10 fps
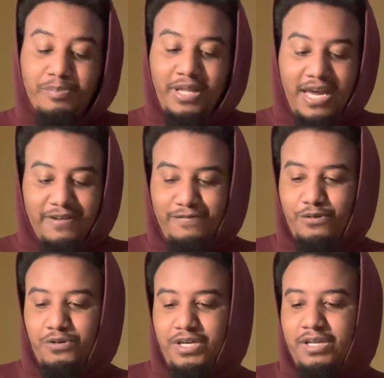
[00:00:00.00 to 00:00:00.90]

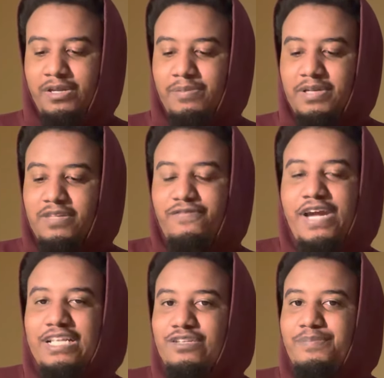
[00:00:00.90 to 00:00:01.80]
blindfolded. But the
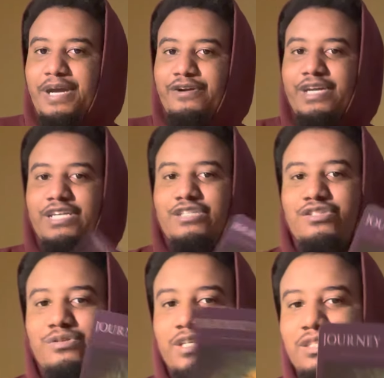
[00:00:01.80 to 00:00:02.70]
fact of the matter is,
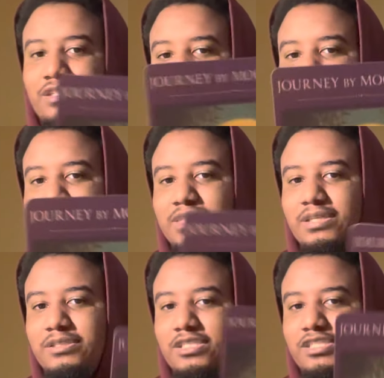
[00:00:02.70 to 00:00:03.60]
you need to trust
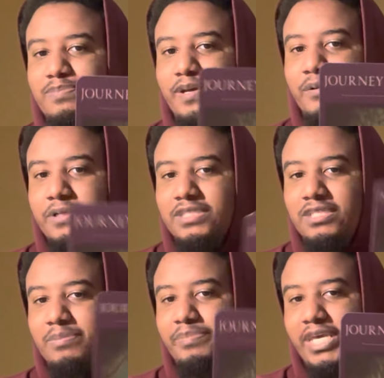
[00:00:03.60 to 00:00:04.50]
the spirits and
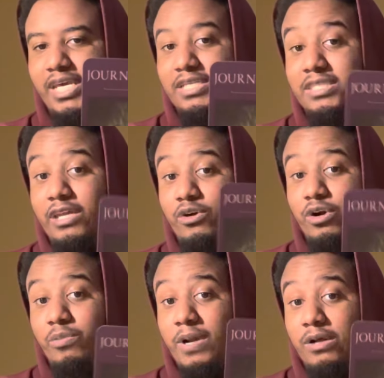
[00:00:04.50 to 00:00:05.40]
the beings that
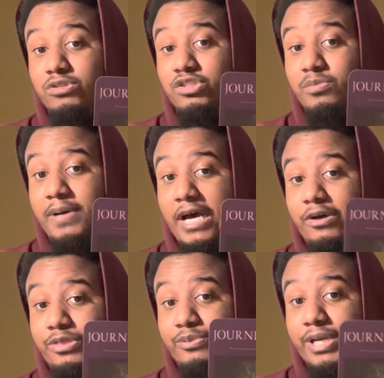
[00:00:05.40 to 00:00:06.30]
are around you,
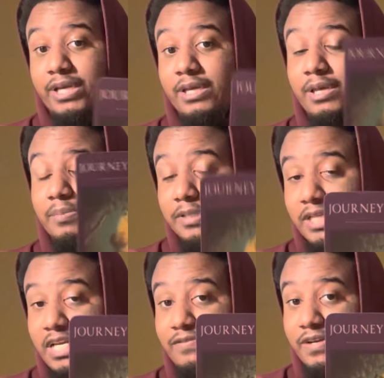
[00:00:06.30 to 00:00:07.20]
pile three.
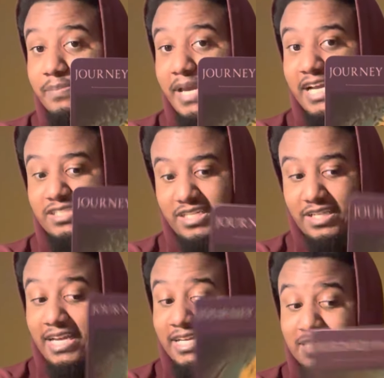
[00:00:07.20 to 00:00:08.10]
Believe in magic.
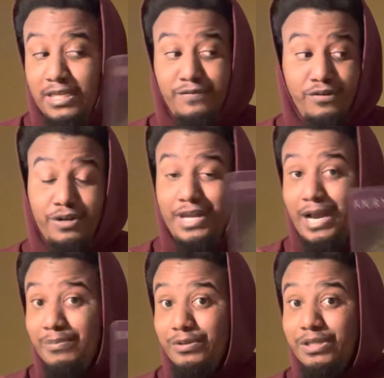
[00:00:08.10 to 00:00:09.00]
Like I said, if you're
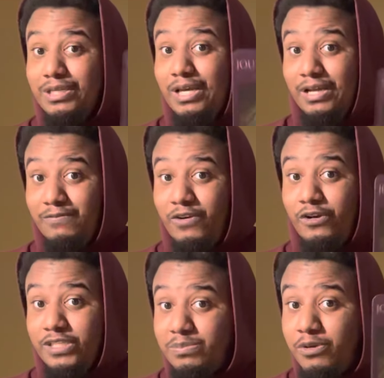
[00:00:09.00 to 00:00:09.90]
not really a
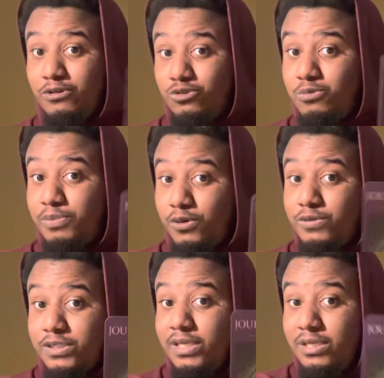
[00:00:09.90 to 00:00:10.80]
very spiritual
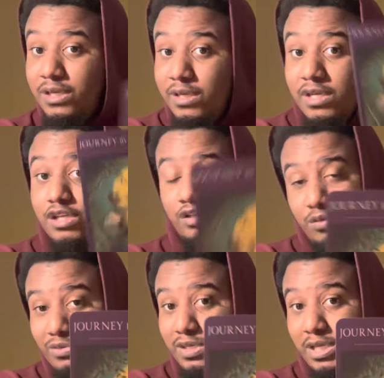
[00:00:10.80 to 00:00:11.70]
person,
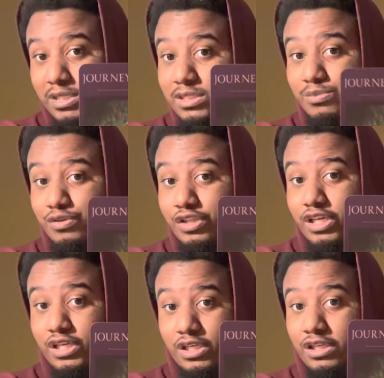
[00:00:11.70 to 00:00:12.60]
you need to
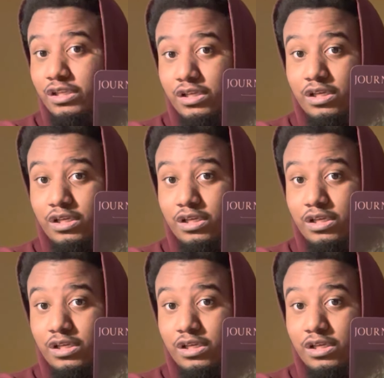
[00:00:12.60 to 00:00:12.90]
really,